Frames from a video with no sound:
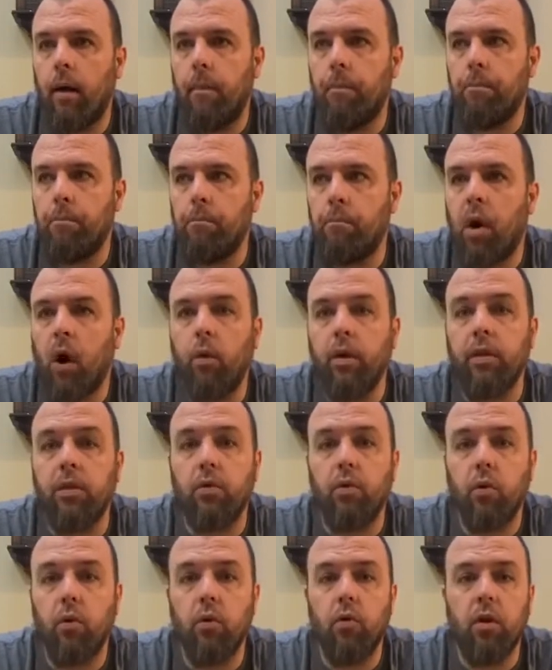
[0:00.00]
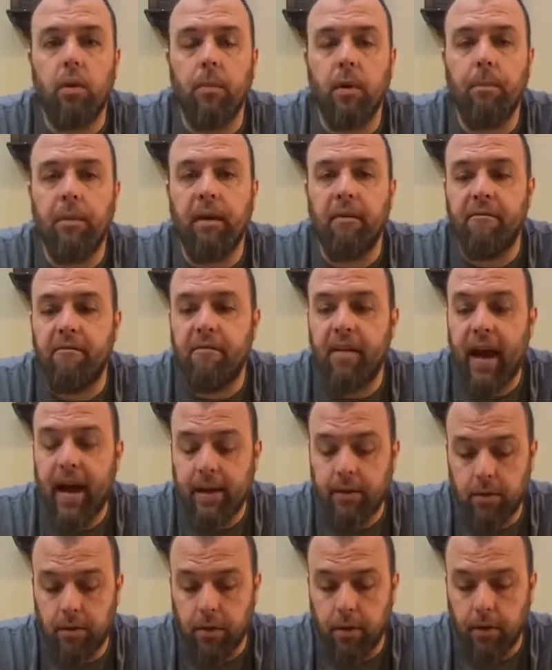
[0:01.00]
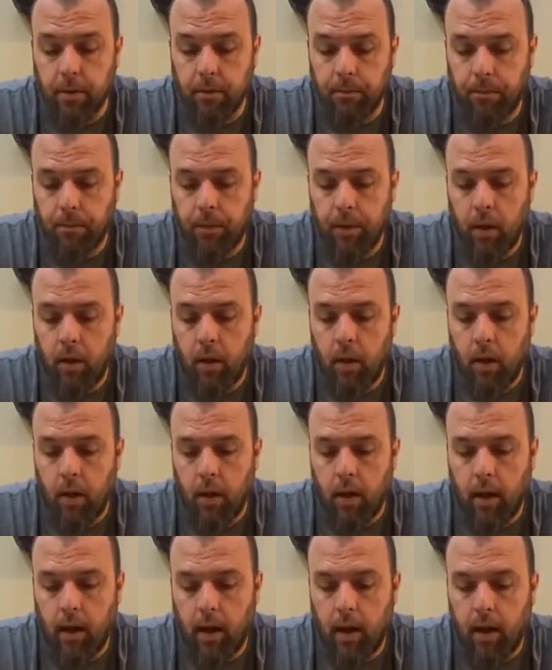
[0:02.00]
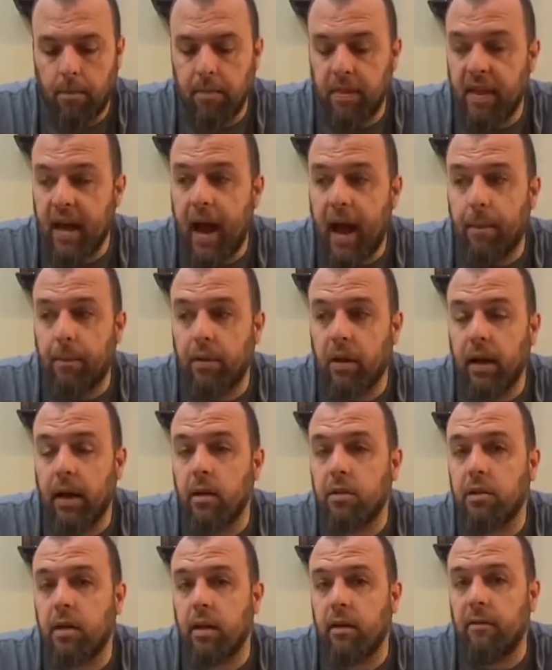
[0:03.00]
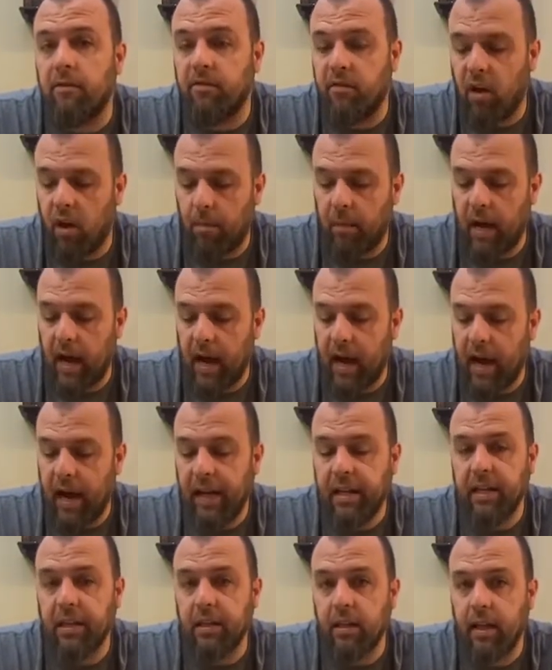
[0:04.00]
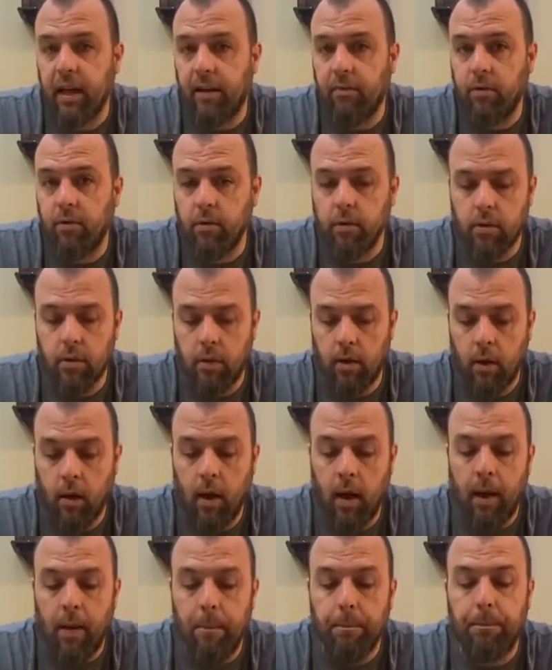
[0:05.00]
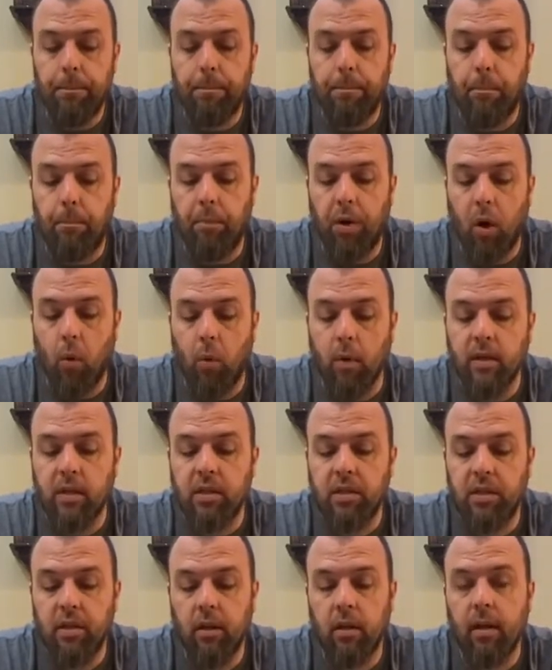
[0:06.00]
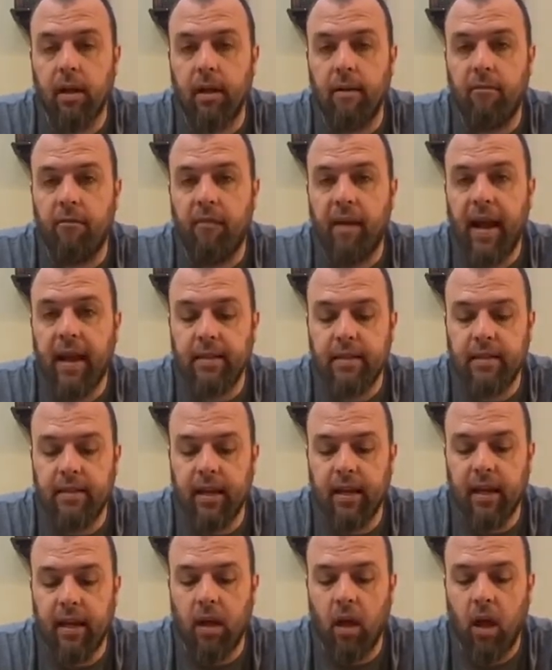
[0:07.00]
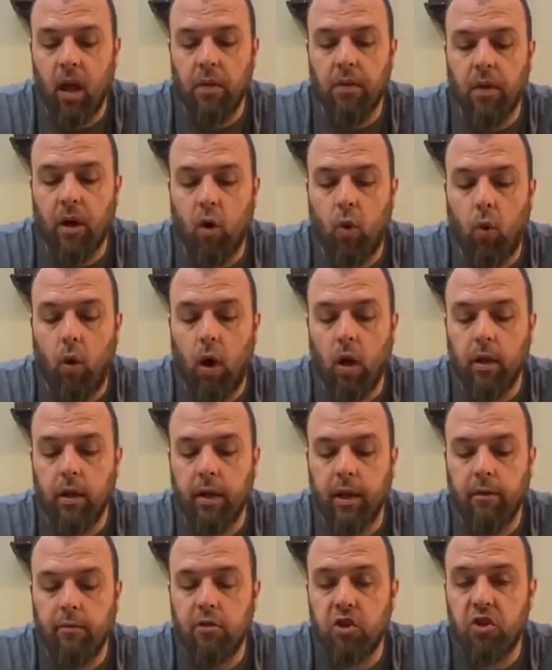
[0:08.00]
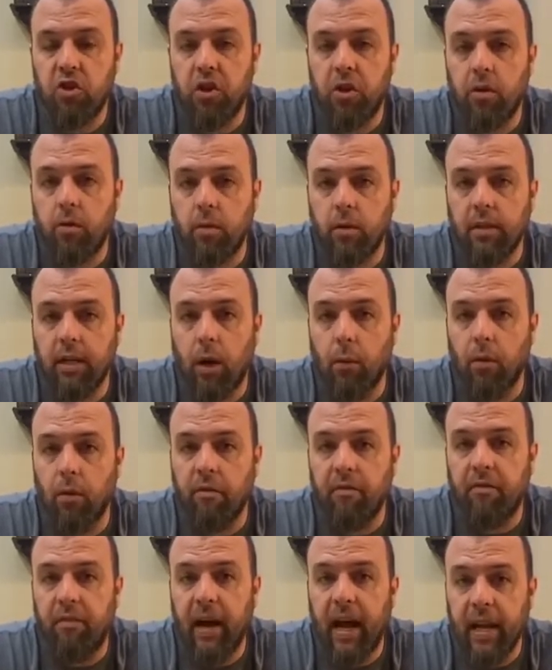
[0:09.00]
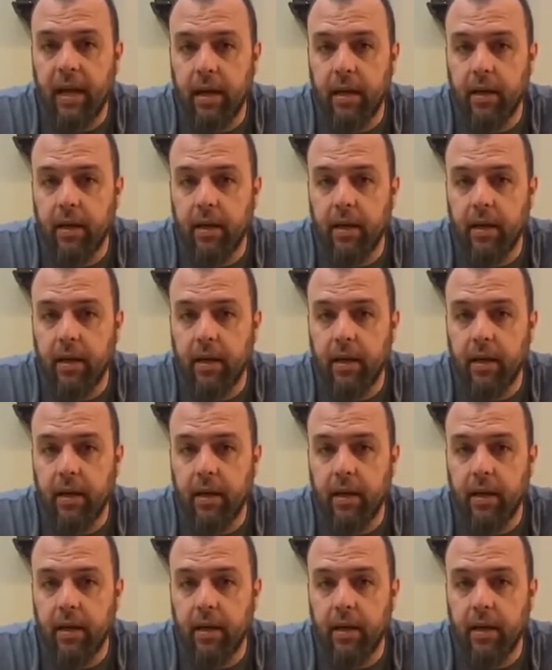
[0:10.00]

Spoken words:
mowing through them a bit faster, that player's going to fall behind in levels, but we're still advancing the quality of generals that we're fighting